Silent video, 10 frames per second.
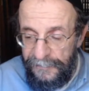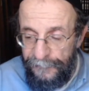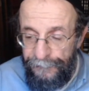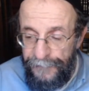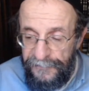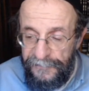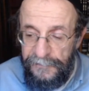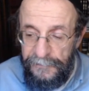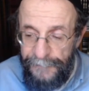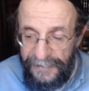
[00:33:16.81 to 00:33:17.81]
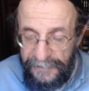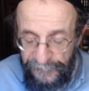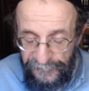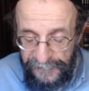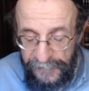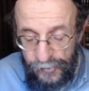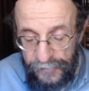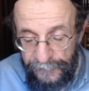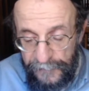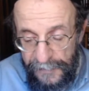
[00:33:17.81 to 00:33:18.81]
of physical
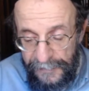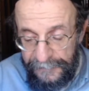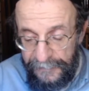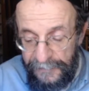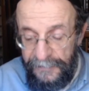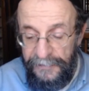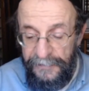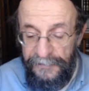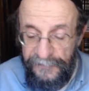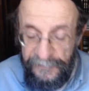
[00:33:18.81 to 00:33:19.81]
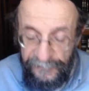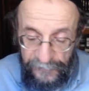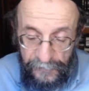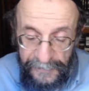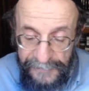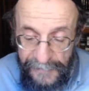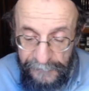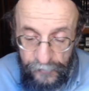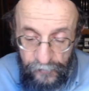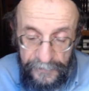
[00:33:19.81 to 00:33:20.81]
manifestation of God is considered
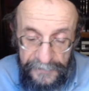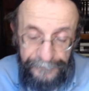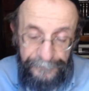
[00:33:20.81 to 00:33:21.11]
idolatry.